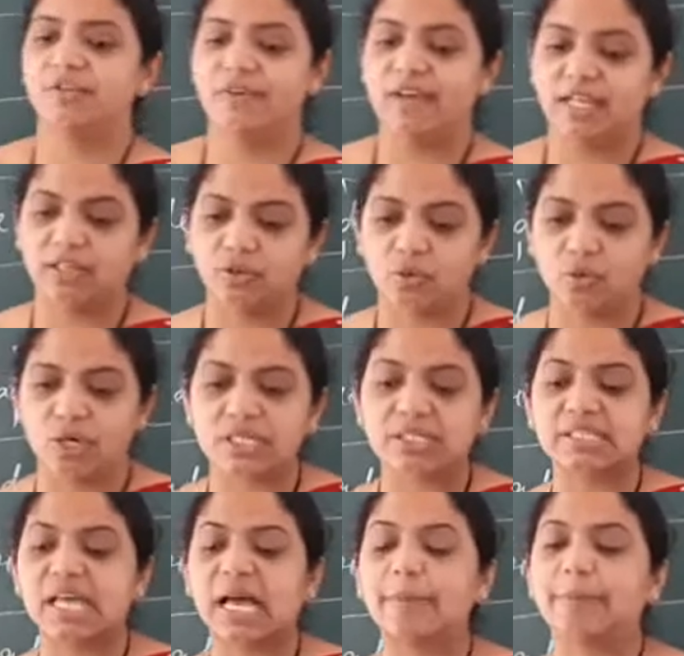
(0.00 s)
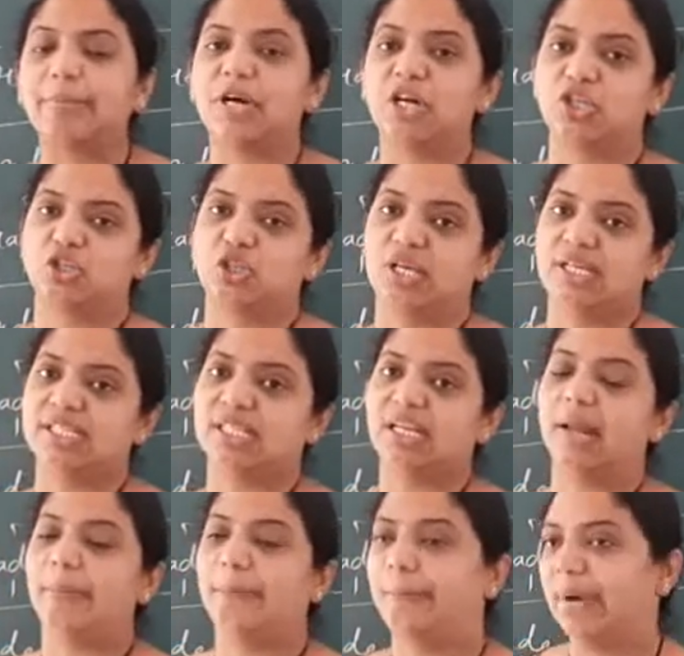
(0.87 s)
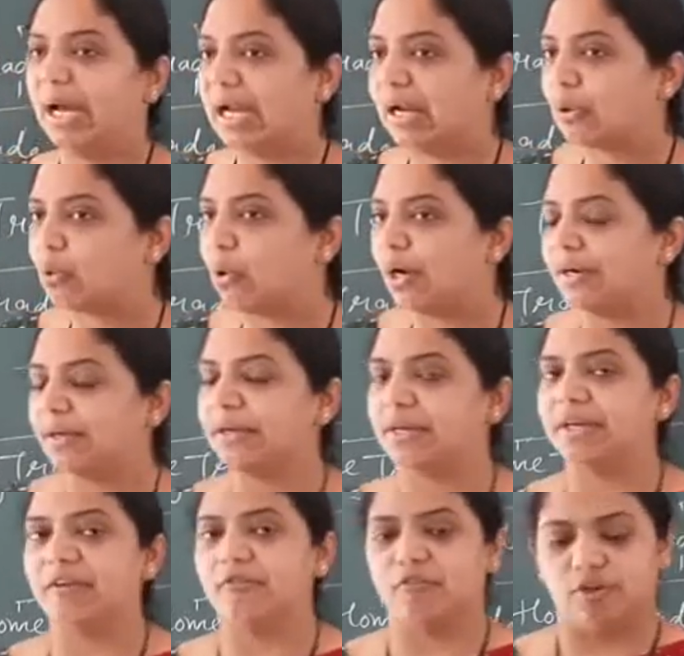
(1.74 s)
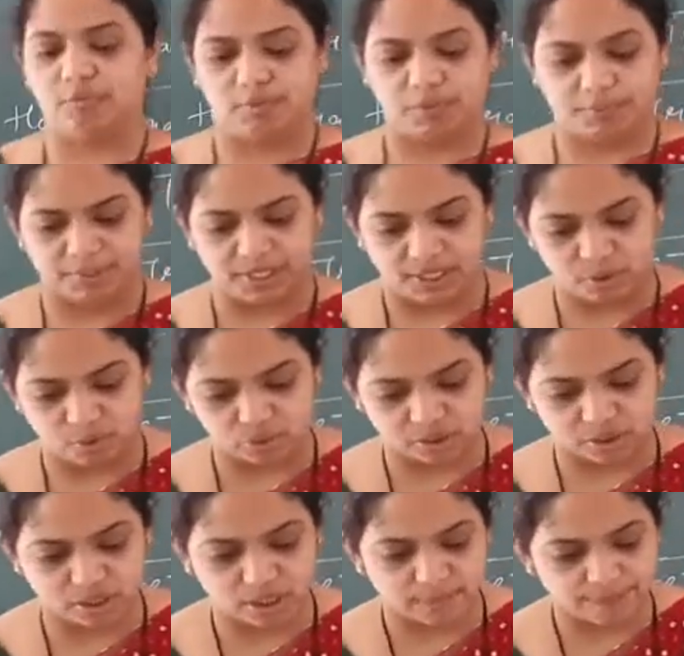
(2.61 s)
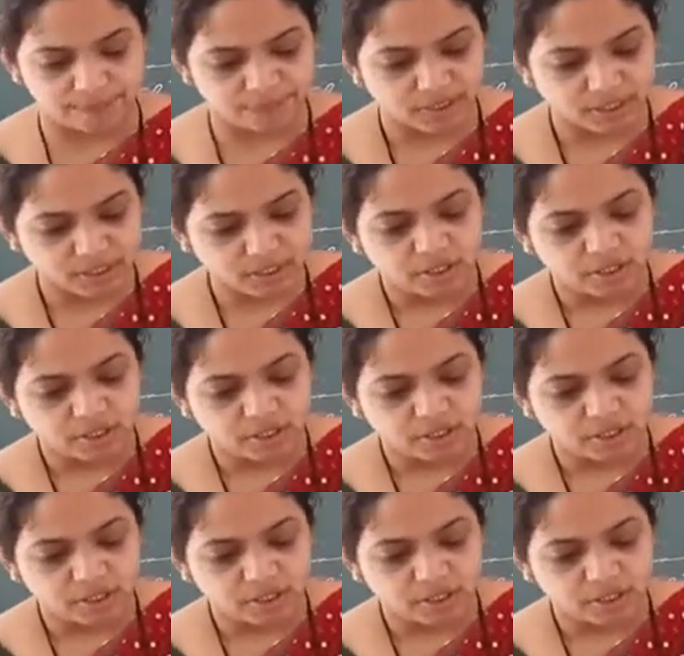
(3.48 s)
where the goods are purchased in a bulk quantity from the producer.